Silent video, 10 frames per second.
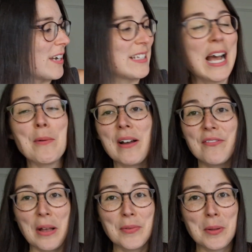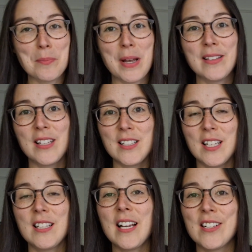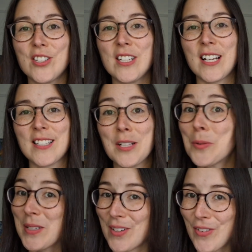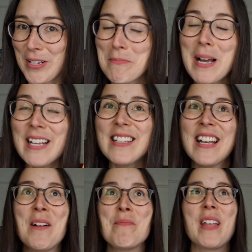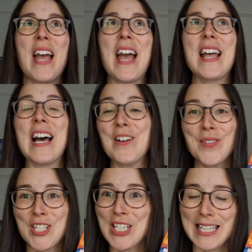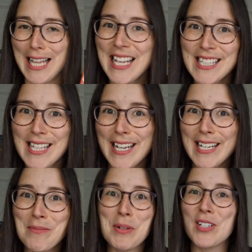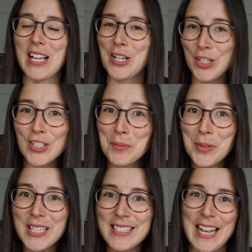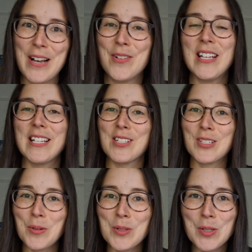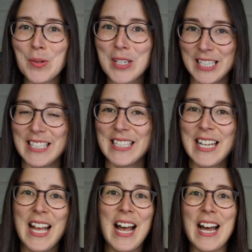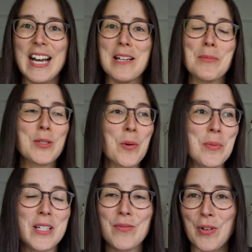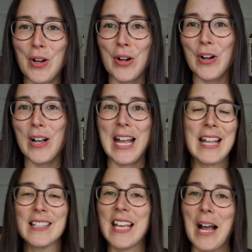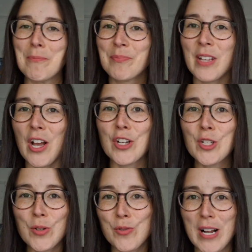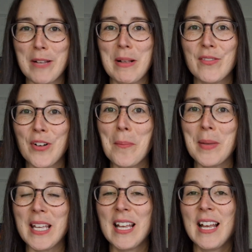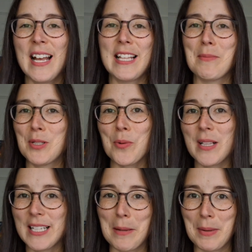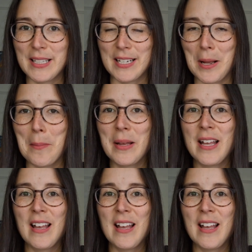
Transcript: (and How I Found Them) by Nadine Aisha Jassat, who is a friend of mine. And I finished it last night because I couldn't put it down, and it's so good. I am so pleased for her, and yeah, a huge recommend from me, and I'm so glad I picked it up.